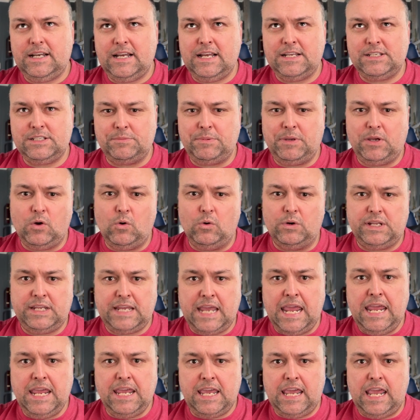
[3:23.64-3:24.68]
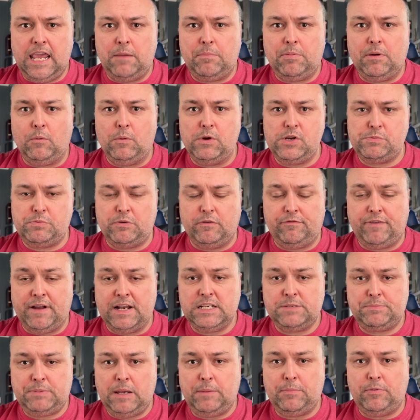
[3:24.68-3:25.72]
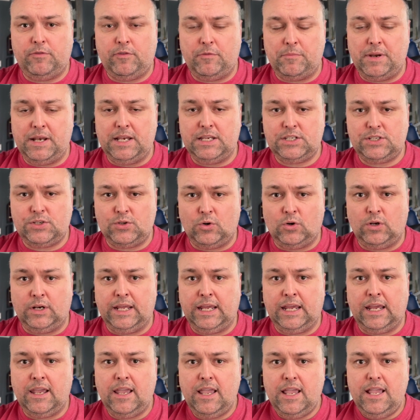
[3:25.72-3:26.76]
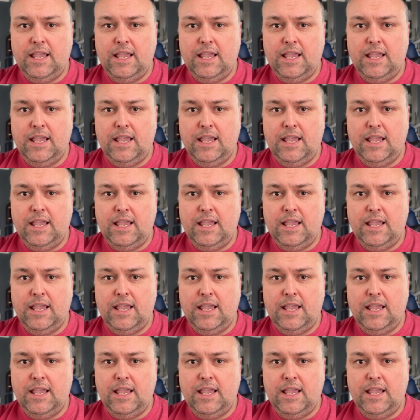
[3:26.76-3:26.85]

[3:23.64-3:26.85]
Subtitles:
something called Gatekeeper, which prevents people from installing